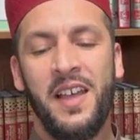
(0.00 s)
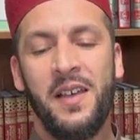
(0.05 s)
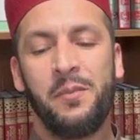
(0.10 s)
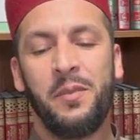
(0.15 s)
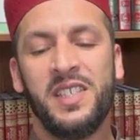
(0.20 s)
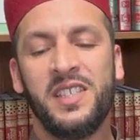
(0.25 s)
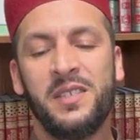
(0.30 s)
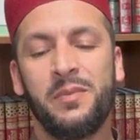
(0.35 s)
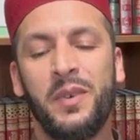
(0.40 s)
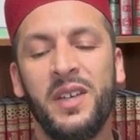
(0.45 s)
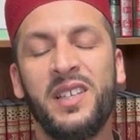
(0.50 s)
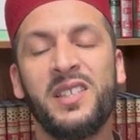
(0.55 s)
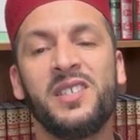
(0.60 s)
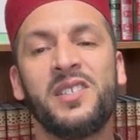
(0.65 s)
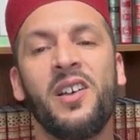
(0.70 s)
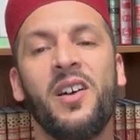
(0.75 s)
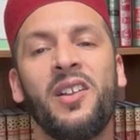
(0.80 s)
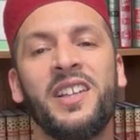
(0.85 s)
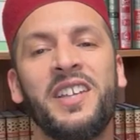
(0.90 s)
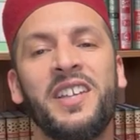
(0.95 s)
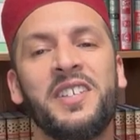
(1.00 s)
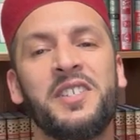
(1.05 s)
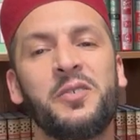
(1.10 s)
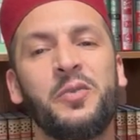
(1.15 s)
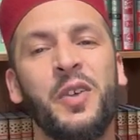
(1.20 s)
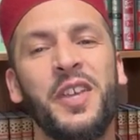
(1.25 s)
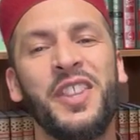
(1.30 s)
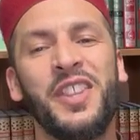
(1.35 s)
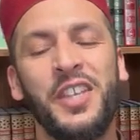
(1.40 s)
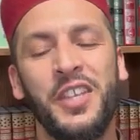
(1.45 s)
but my soul is
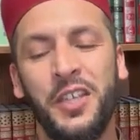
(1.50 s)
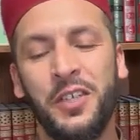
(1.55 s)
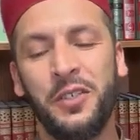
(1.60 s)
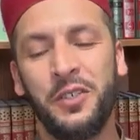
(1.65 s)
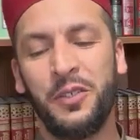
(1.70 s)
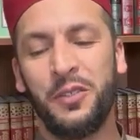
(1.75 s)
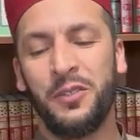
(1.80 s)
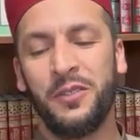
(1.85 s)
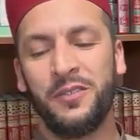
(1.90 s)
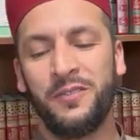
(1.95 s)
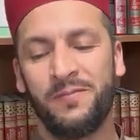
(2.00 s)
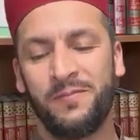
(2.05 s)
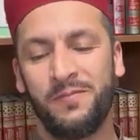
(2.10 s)
with you.